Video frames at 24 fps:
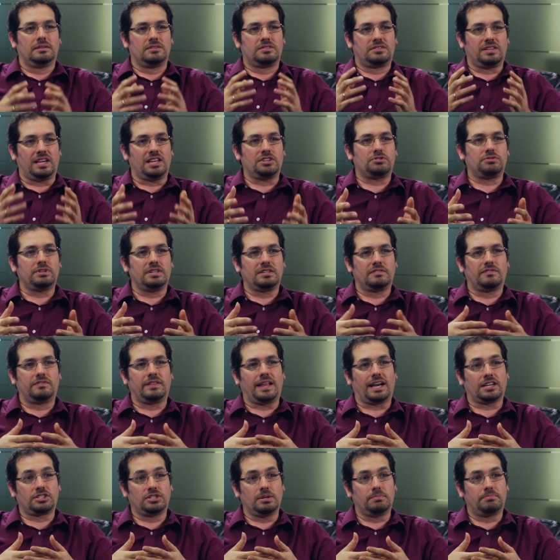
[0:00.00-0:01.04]
CENTRI's
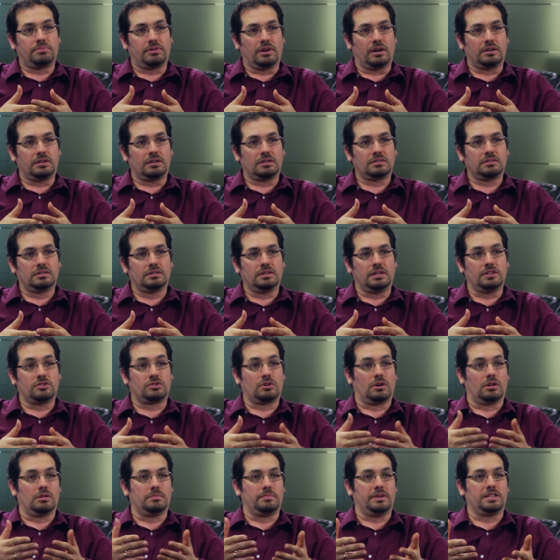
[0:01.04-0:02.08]
flagship product is
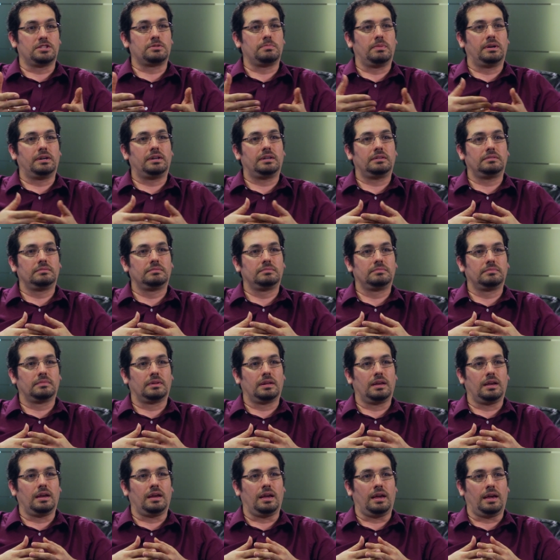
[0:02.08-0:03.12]
called BitSmart,
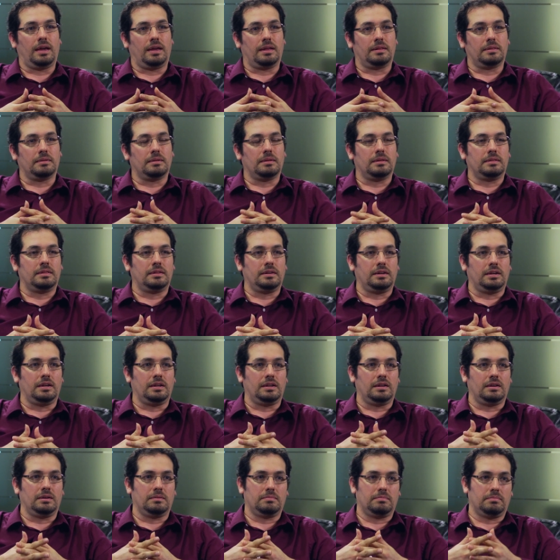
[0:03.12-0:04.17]
and
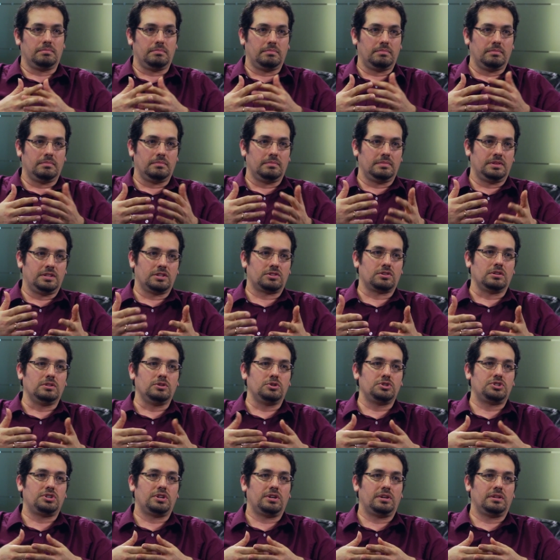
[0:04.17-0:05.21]
the
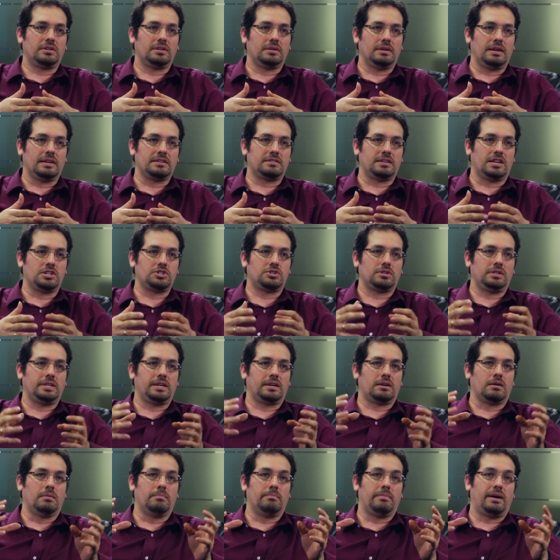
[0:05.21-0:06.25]
solution
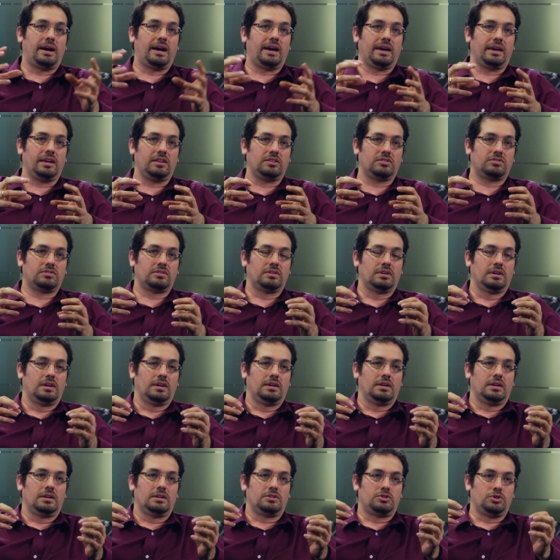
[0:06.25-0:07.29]
essentially combines
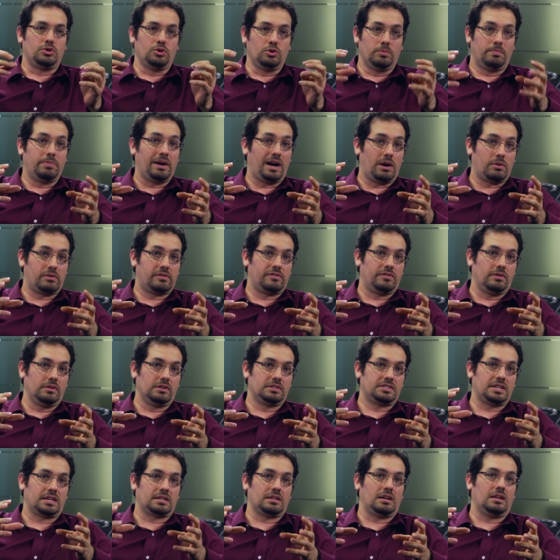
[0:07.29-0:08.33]
two
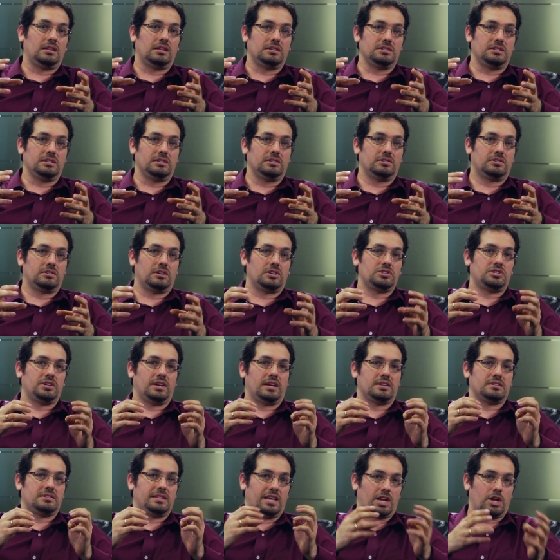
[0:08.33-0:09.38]
powerful technologies such
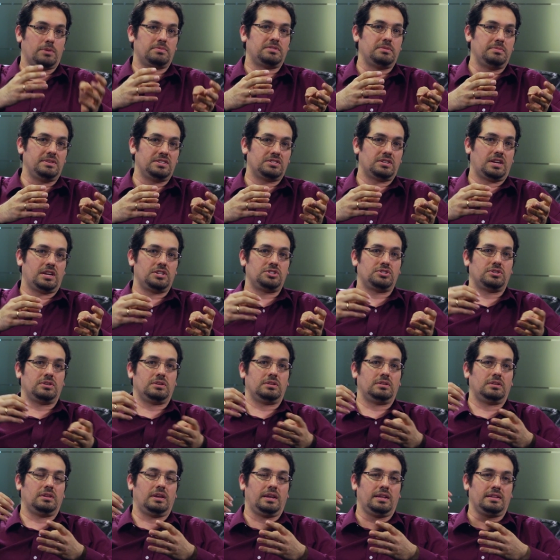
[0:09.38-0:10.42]
as data
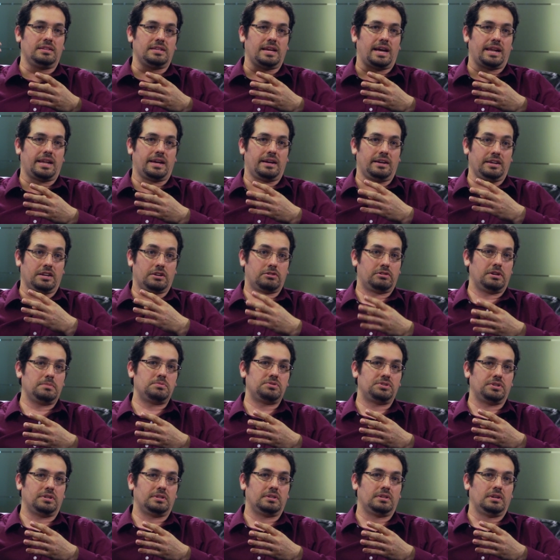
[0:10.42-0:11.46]
optimization and data
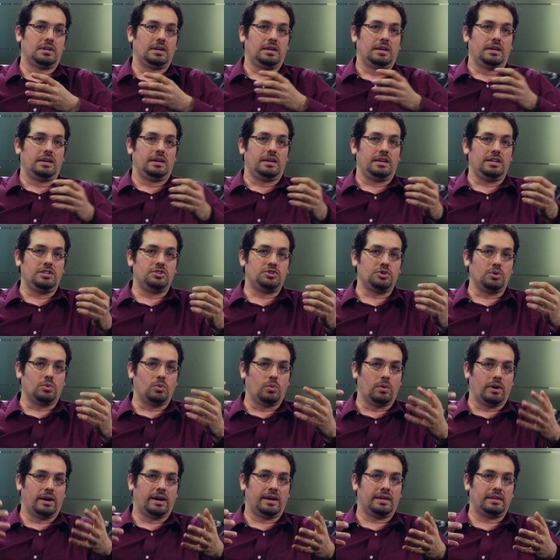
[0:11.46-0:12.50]
encryption into
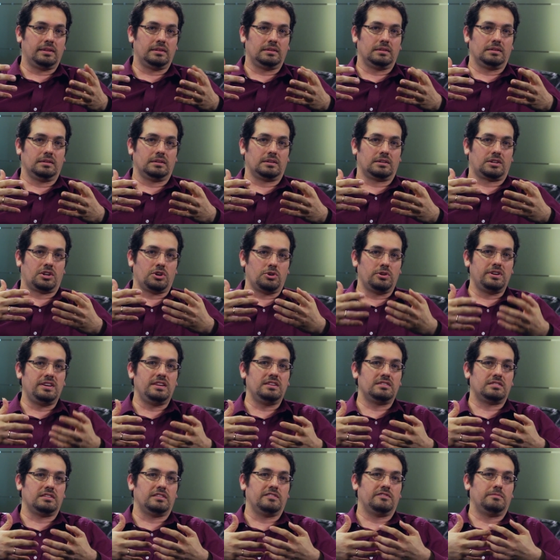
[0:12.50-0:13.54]
one
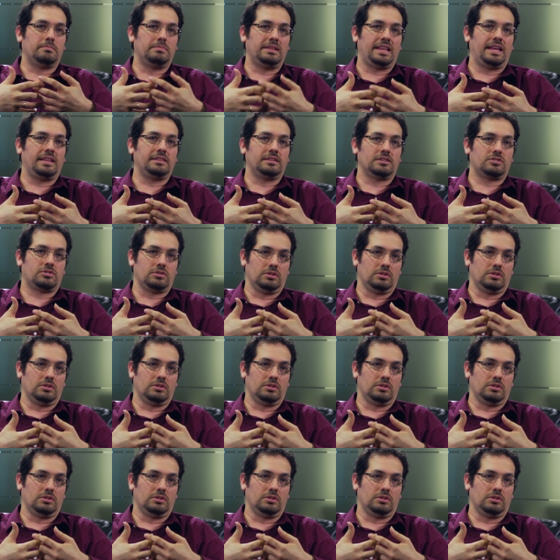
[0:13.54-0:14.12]
cohesive blended